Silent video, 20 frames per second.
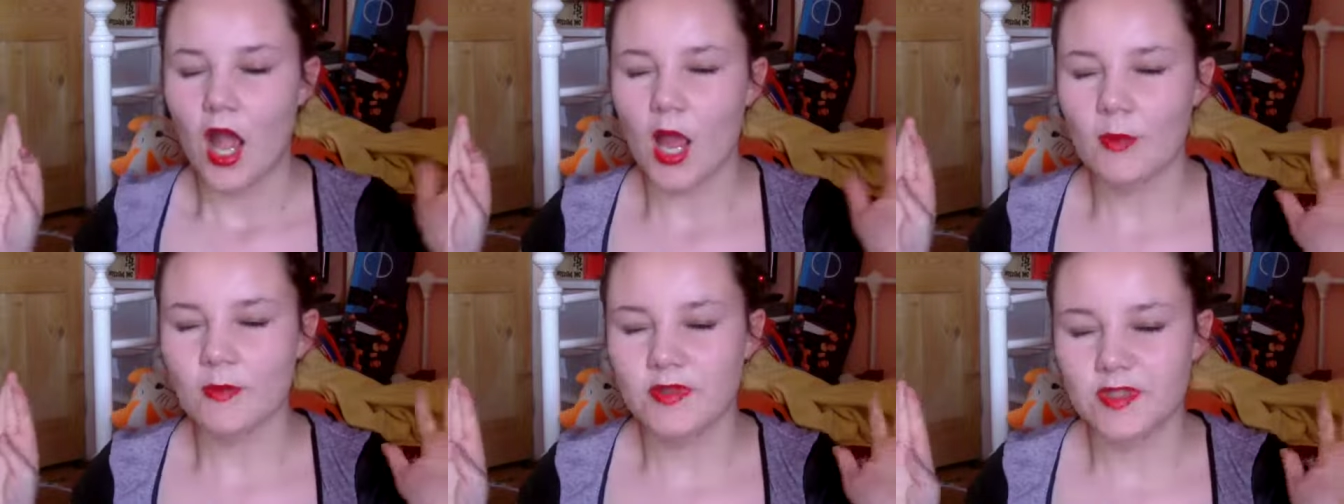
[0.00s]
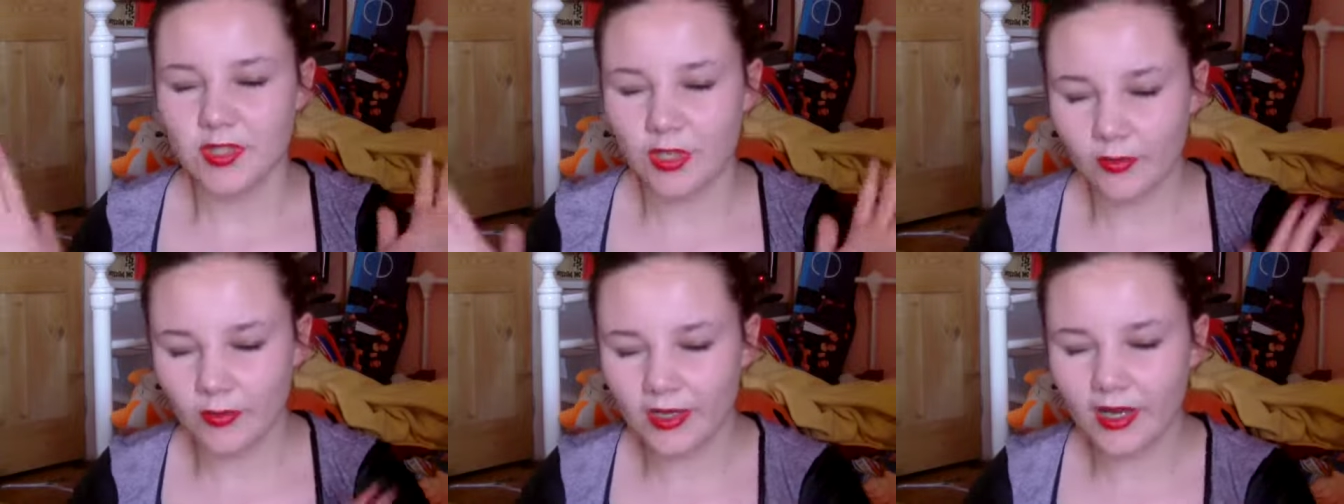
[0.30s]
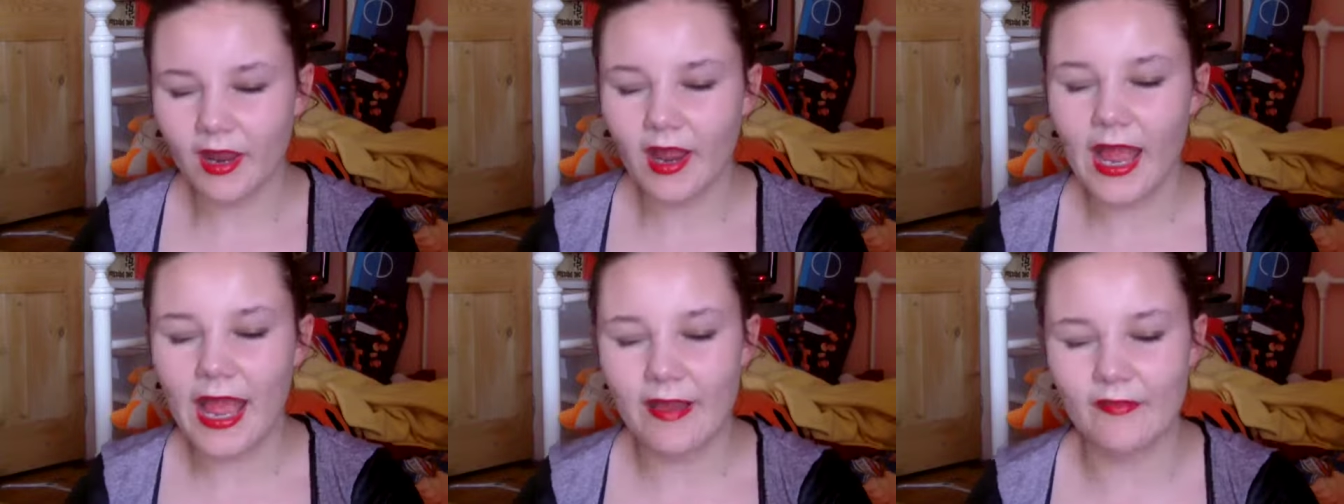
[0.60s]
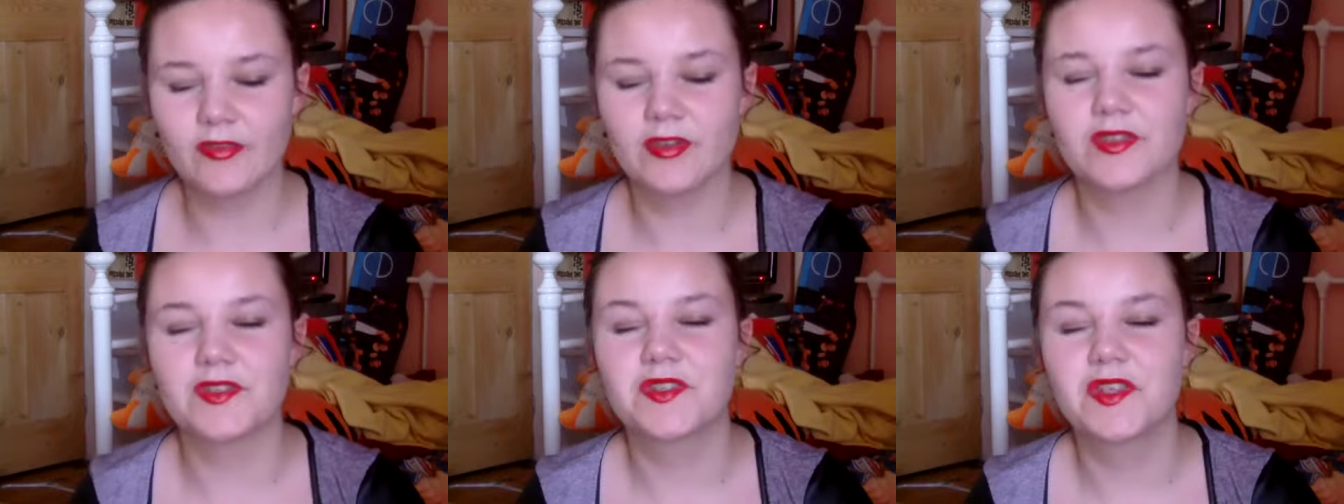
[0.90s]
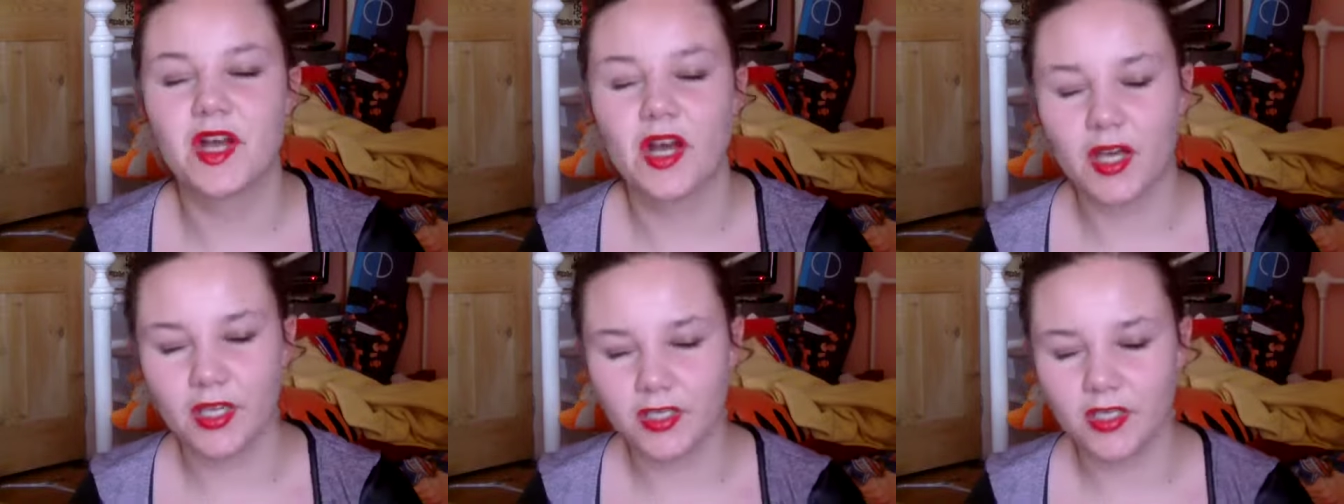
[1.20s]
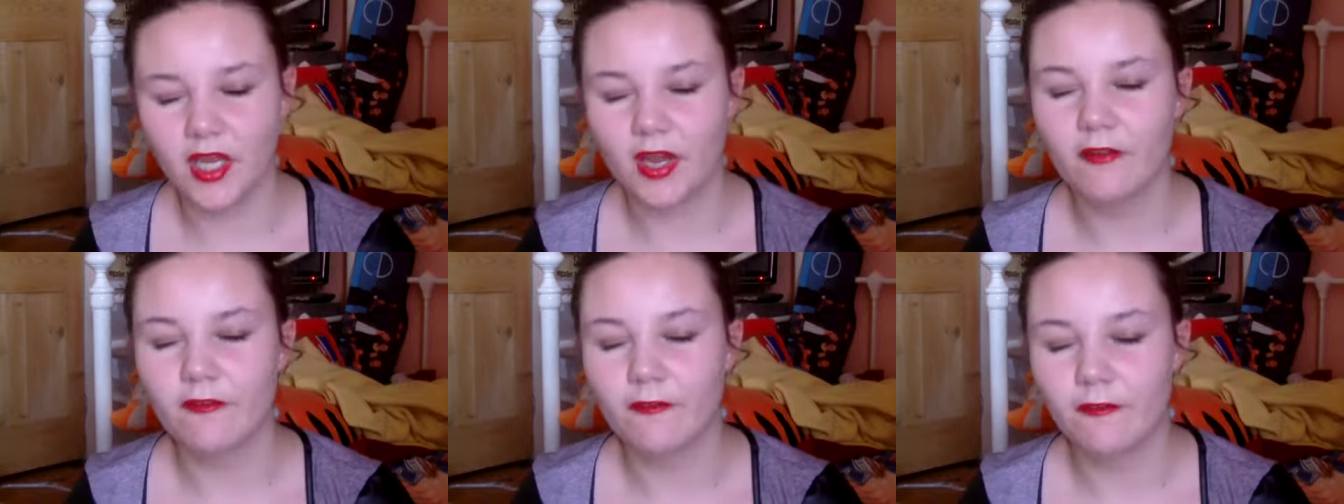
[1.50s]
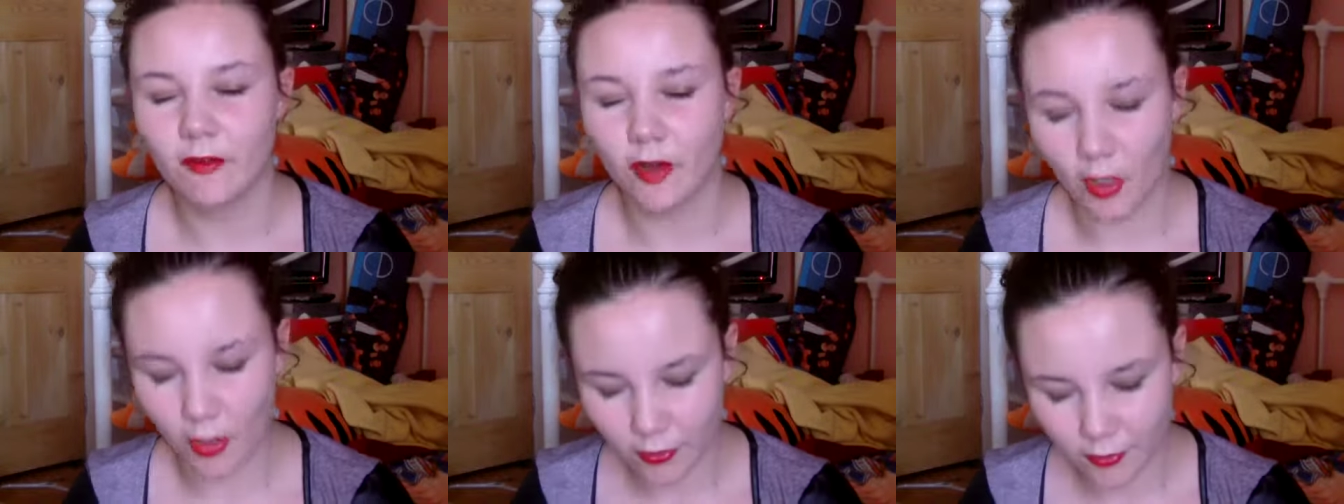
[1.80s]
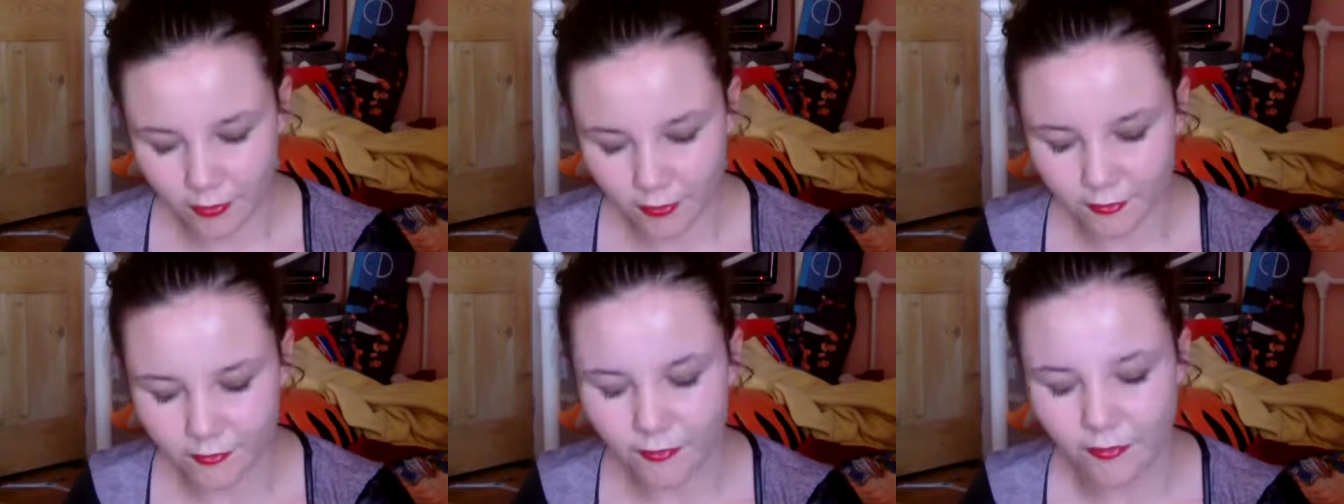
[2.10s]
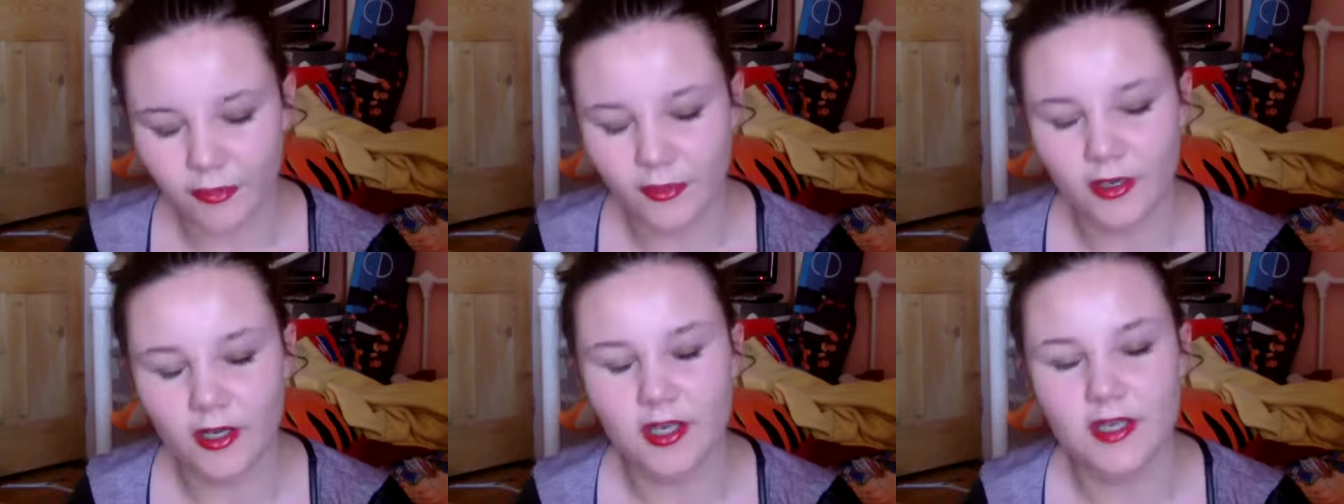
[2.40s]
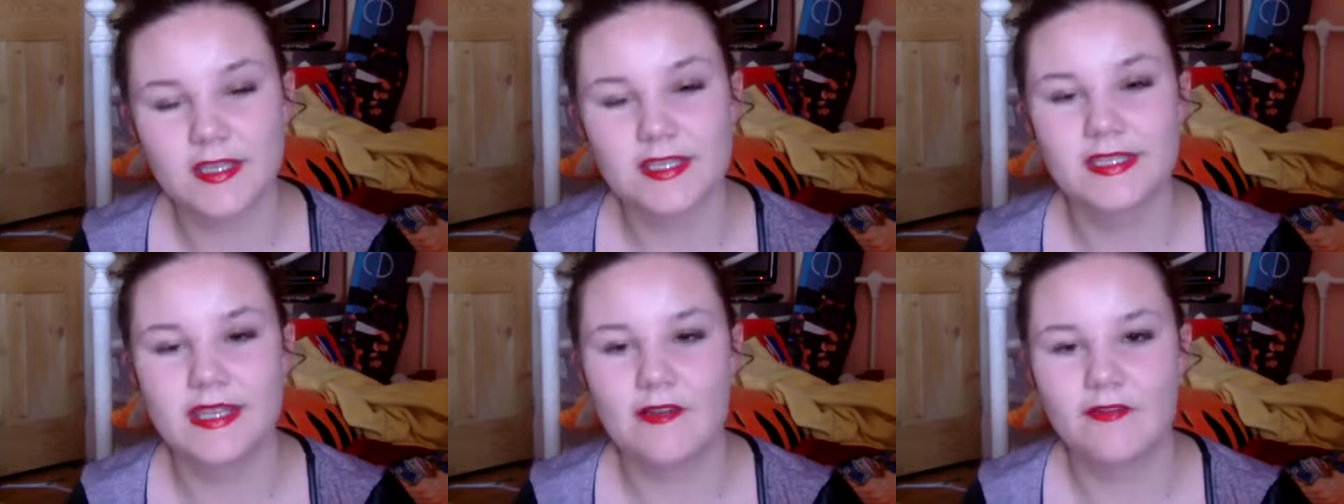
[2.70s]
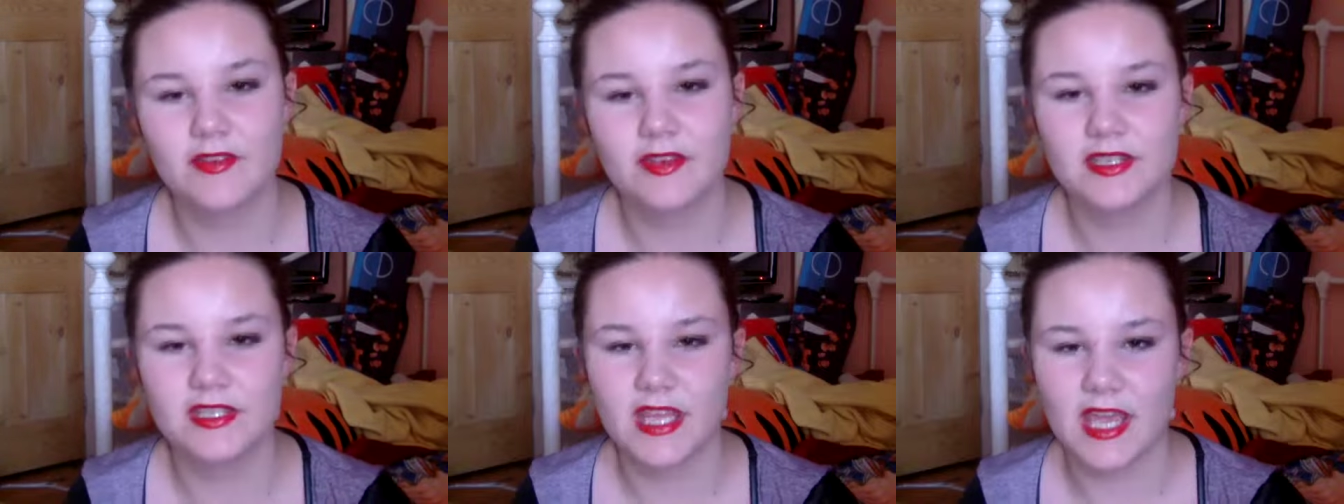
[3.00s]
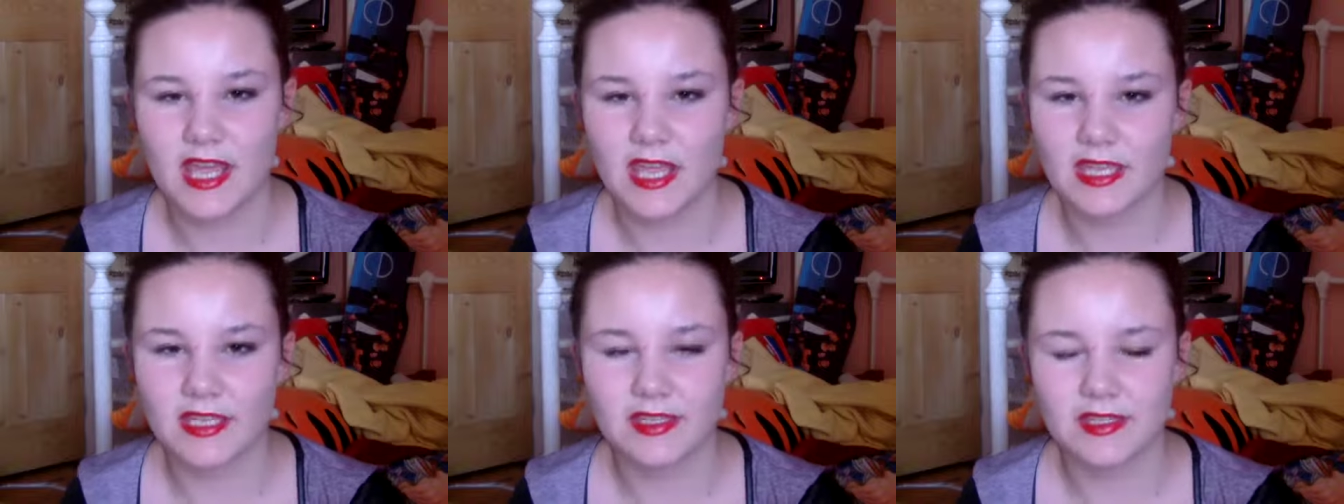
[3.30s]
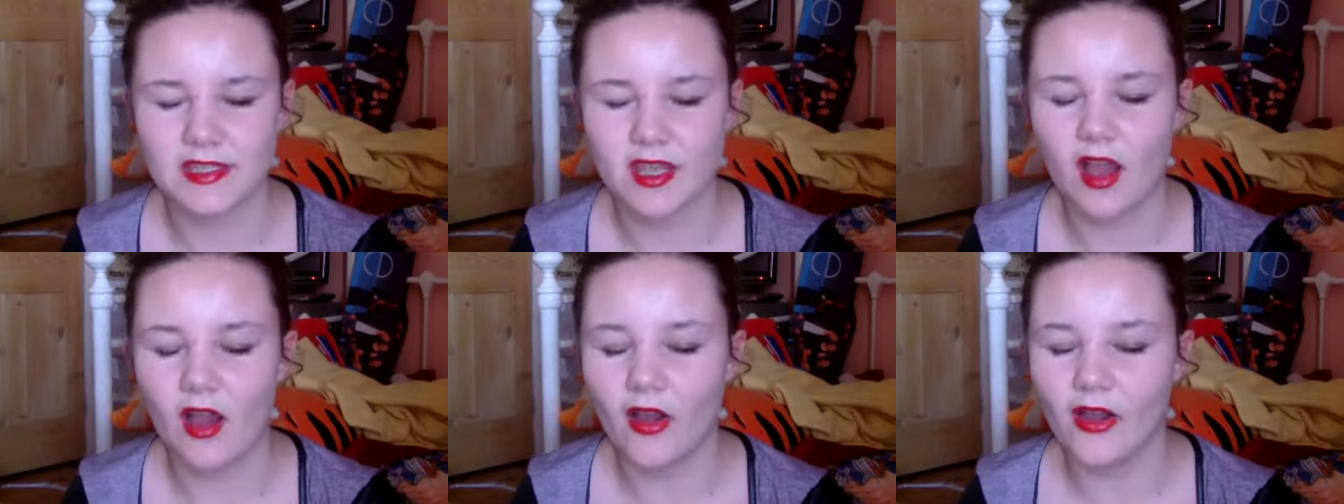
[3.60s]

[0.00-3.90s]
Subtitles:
I'm sorry I haven't done a vlog for the last 7 days.